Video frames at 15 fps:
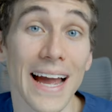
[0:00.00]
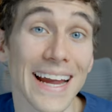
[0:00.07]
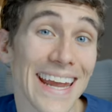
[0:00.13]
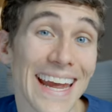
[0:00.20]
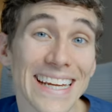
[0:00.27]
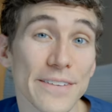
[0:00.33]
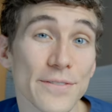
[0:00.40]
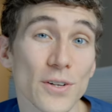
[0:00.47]
I
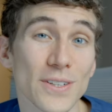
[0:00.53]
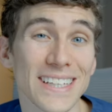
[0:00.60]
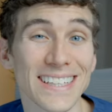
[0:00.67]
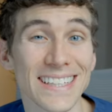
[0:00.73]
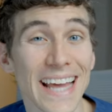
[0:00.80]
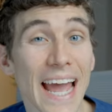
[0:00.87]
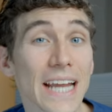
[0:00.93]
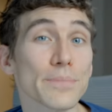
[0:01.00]
can't give out
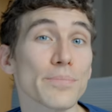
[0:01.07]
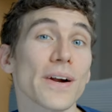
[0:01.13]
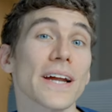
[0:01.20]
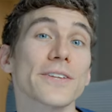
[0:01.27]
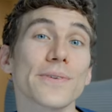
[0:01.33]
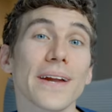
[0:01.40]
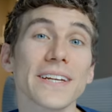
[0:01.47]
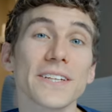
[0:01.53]
exact
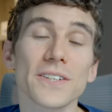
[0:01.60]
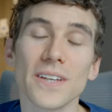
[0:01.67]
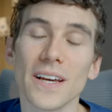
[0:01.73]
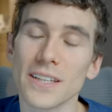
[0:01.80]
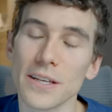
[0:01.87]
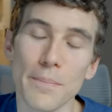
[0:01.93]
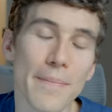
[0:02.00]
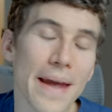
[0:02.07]
price ranges
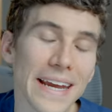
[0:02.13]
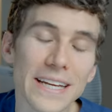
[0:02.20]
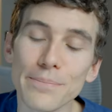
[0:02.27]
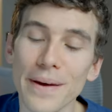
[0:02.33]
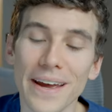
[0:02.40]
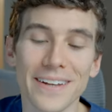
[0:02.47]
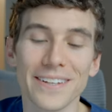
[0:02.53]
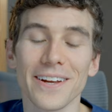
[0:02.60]
because it may
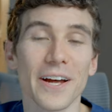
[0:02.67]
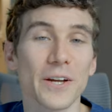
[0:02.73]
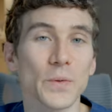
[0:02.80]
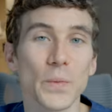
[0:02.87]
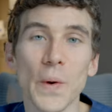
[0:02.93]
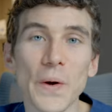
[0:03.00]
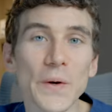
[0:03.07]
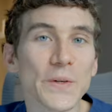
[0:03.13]
depend on
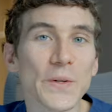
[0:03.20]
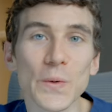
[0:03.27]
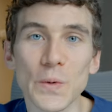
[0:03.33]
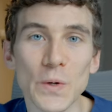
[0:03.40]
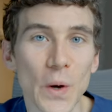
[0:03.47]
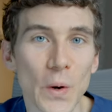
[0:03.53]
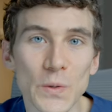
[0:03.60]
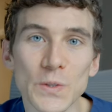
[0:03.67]
where you
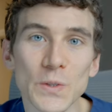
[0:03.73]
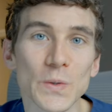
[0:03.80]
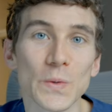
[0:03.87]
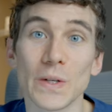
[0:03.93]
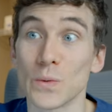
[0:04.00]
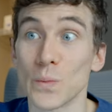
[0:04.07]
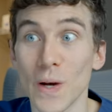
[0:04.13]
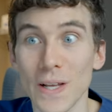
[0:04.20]
go to
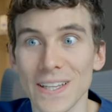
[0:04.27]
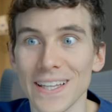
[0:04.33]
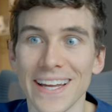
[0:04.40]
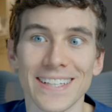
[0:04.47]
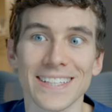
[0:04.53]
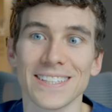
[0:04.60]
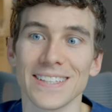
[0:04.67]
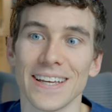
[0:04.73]
and what
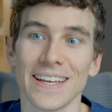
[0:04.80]
lens